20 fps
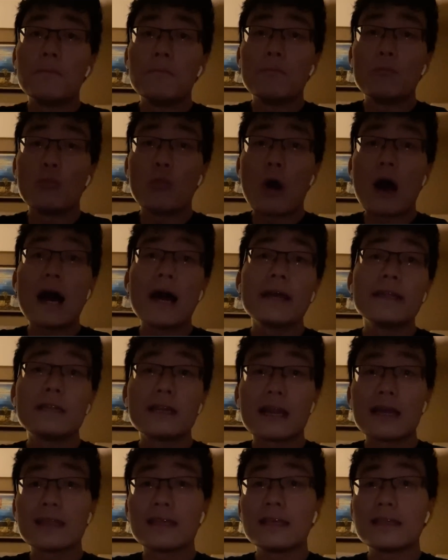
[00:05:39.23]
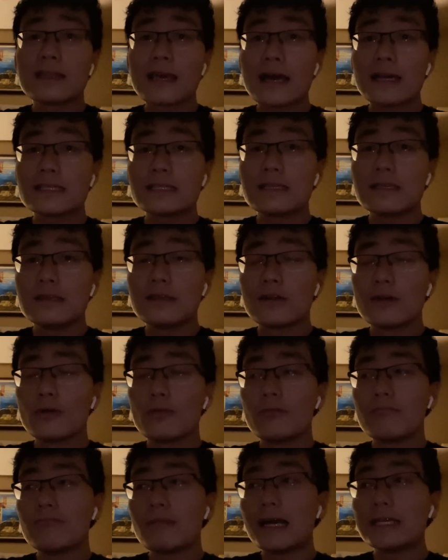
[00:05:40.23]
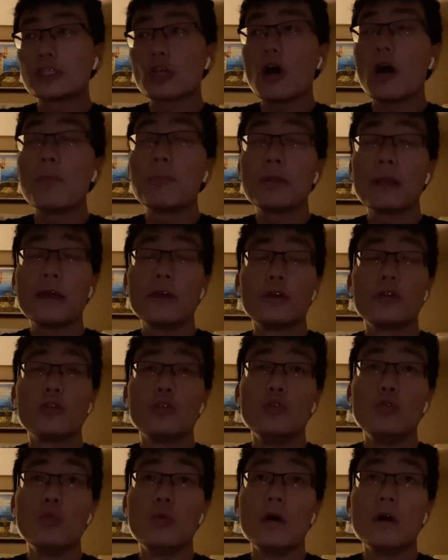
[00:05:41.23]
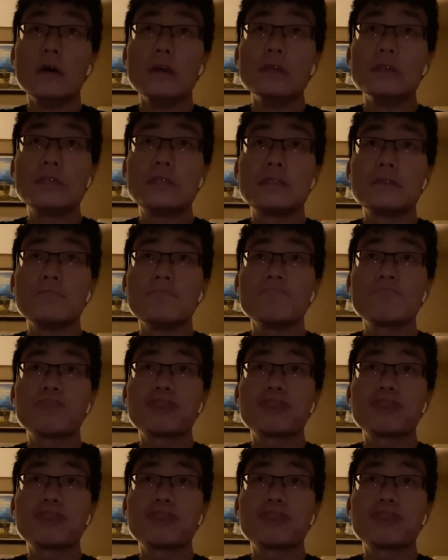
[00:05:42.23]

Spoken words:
Why did I think that? You know, I saw a player who was